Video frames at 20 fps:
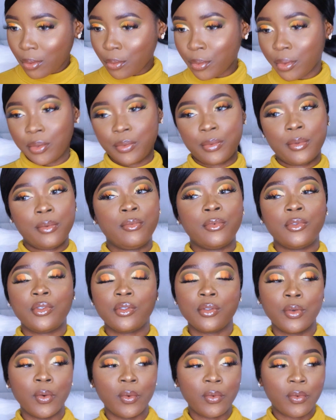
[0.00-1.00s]
Which one would
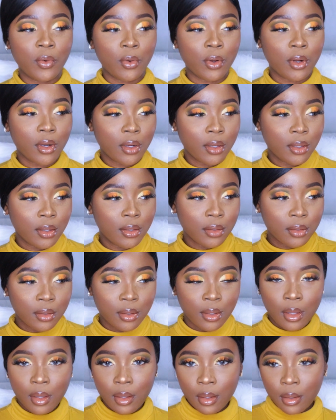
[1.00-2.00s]
you go for?
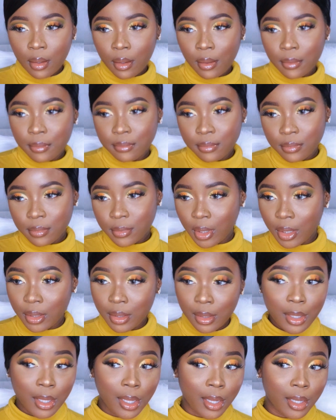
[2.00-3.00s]
I
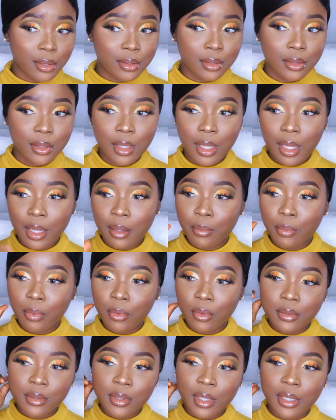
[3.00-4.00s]
think I actually like
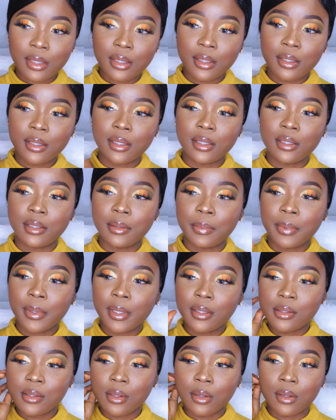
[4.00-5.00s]
both. I think it
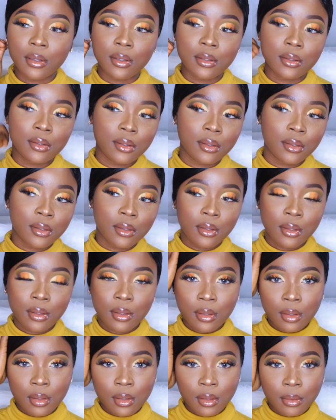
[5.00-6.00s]
depends on
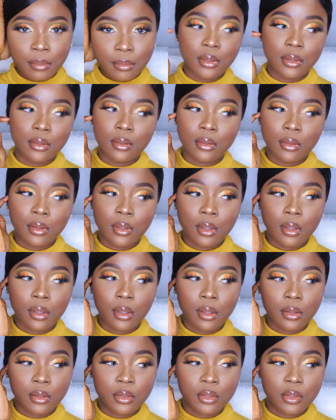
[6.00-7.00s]
the
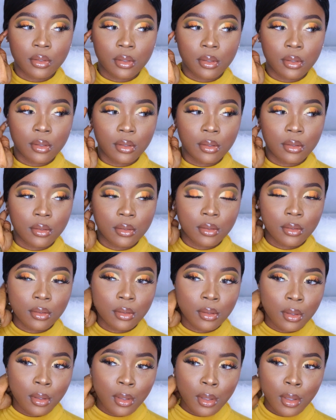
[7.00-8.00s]
occasion
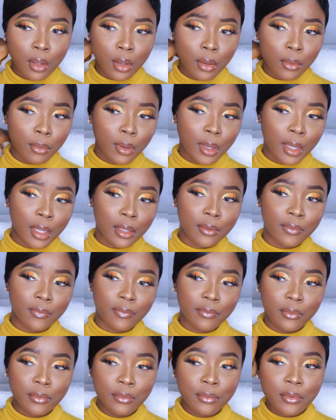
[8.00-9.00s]
or what kind
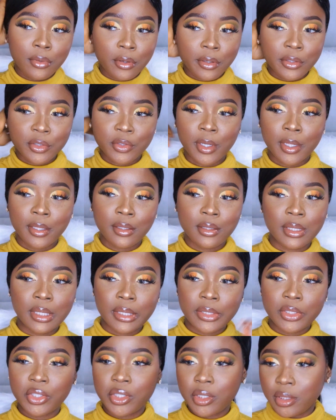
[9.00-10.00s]
of look you're trying to
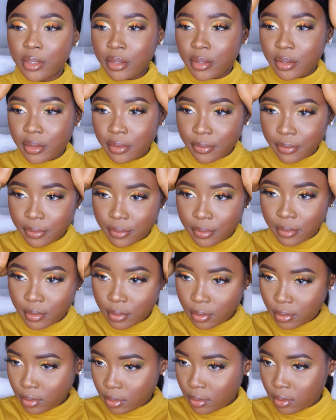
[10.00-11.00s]
achieve.
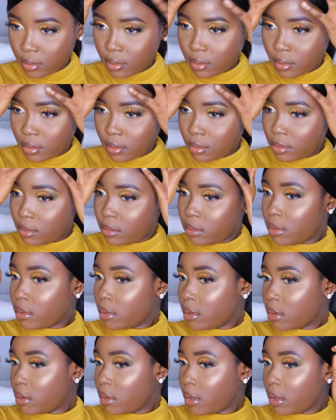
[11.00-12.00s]

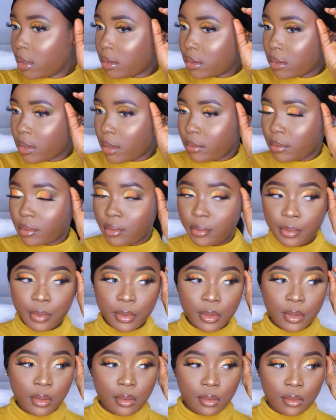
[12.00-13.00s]
Yeah, the head tie was
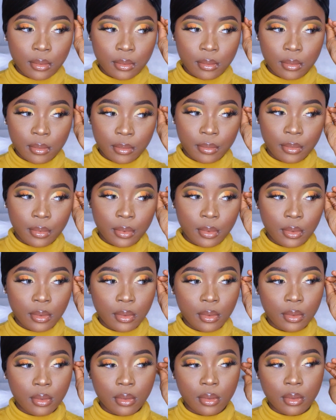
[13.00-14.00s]
pretty
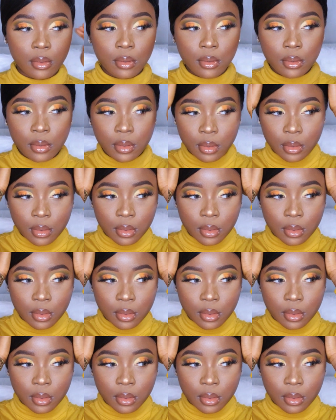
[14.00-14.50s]
good.